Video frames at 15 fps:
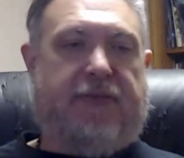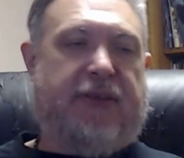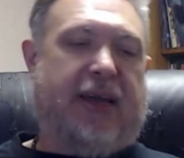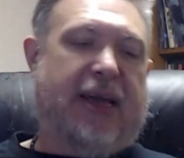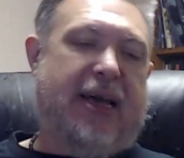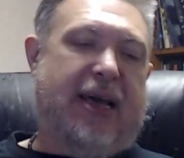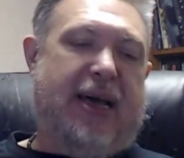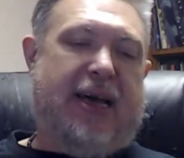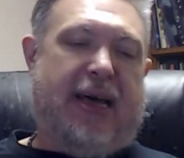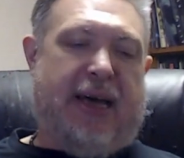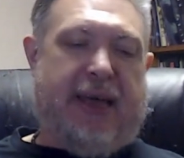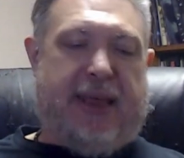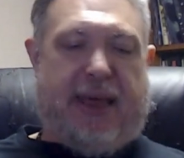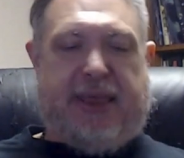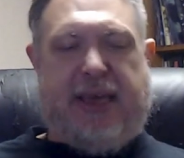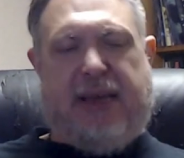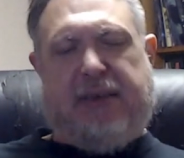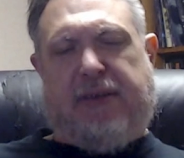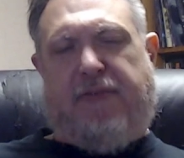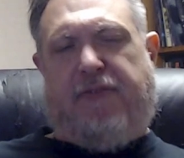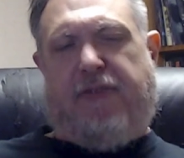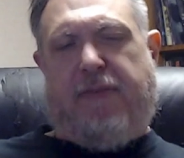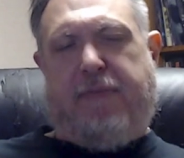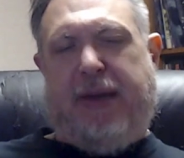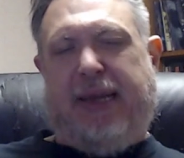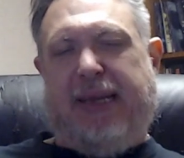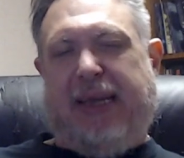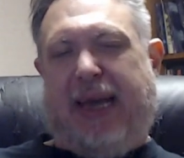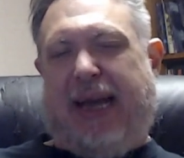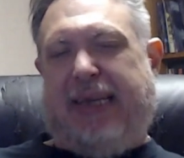Like I think it's the Forbidden
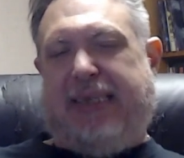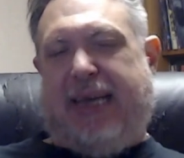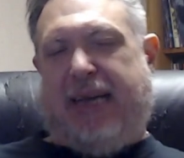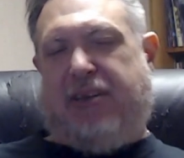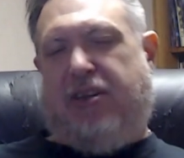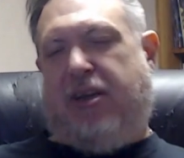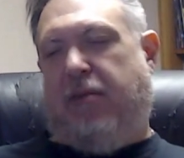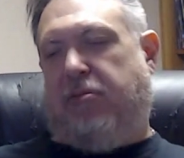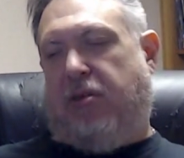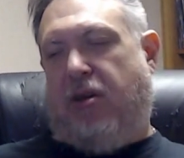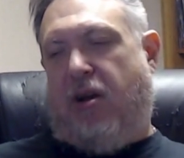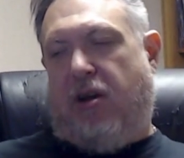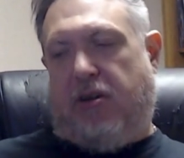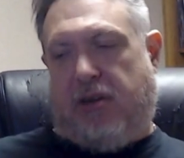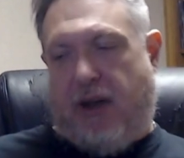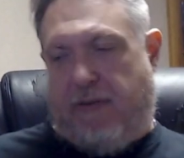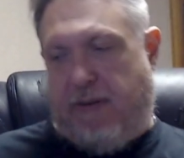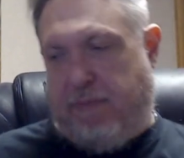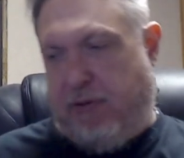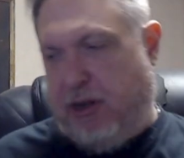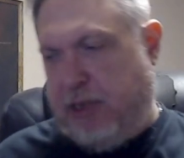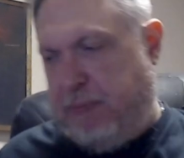Lands actually comes with hardcover books,